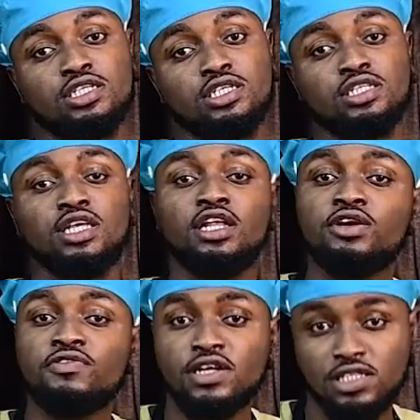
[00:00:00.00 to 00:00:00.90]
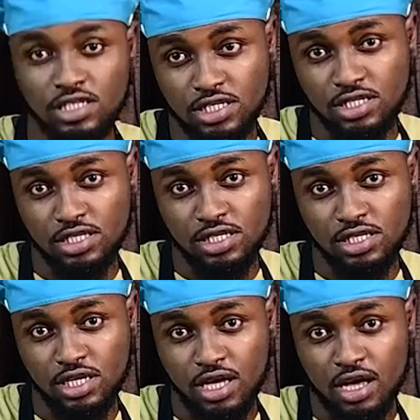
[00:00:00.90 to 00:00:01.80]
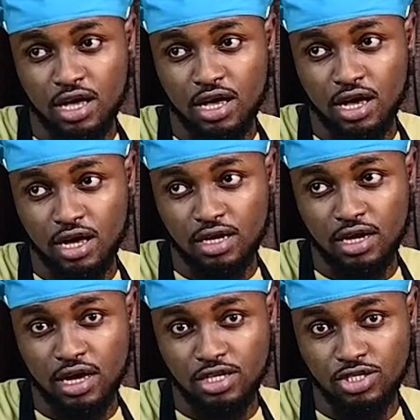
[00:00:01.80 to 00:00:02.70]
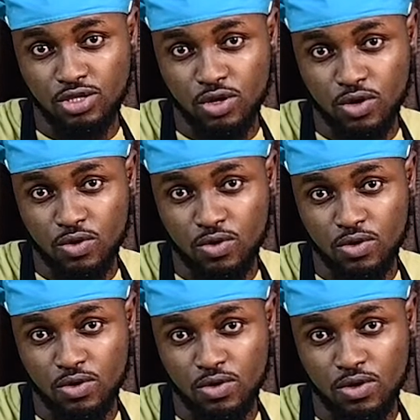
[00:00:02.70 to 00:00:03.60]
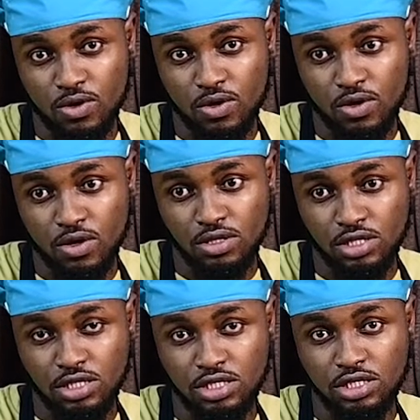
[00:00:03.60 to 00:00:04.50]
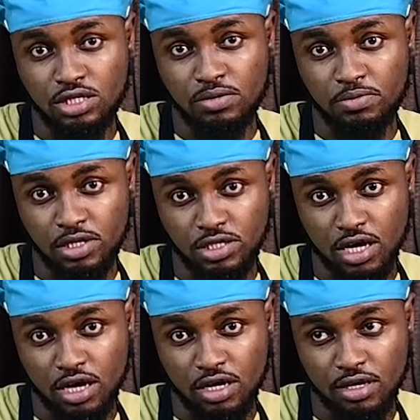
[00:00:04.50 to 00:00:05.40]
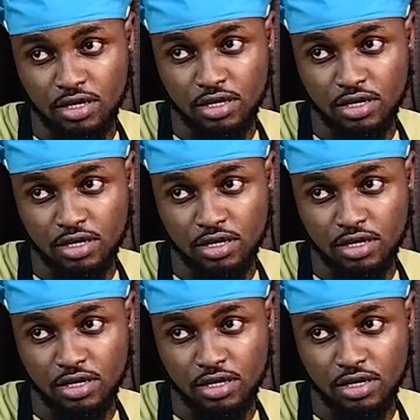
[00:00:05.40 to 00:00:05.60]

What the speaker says: selling off her things, and I saw this mixer.